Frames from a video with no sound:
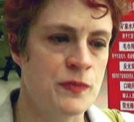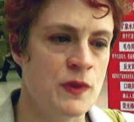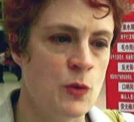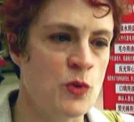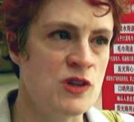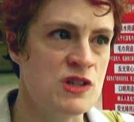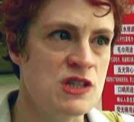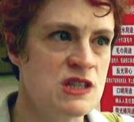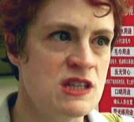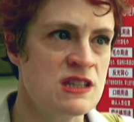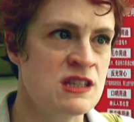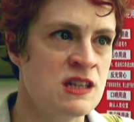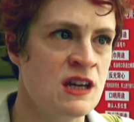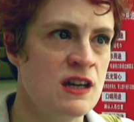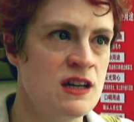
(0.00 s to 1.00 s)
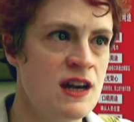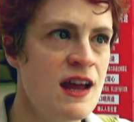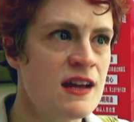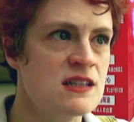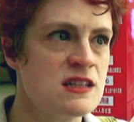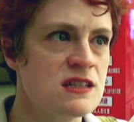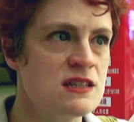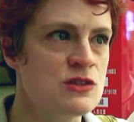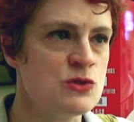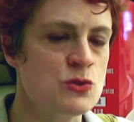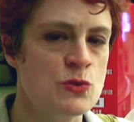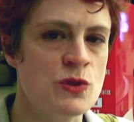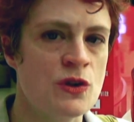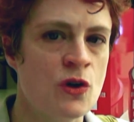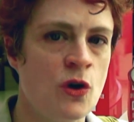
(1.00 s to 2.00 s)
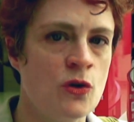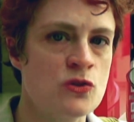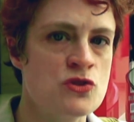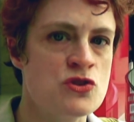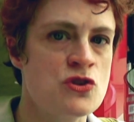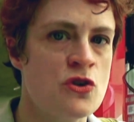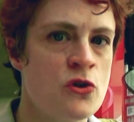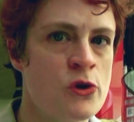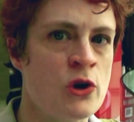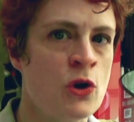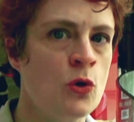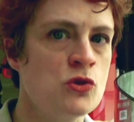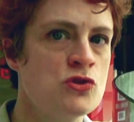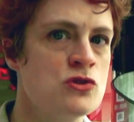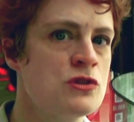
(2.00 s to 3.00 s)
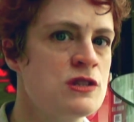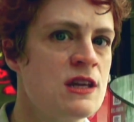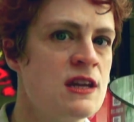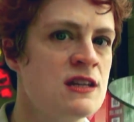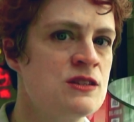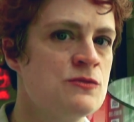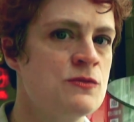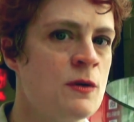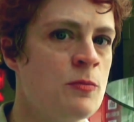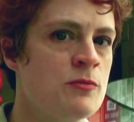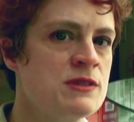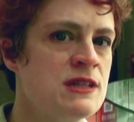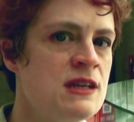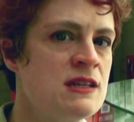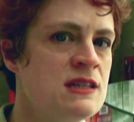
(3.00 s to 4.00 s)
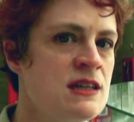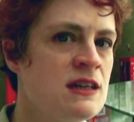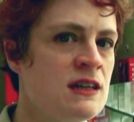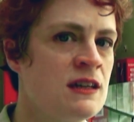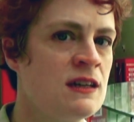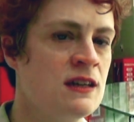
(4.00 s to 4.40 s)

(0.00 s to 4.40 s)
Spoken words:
which is it's connected to the culture or cultures that it's representing.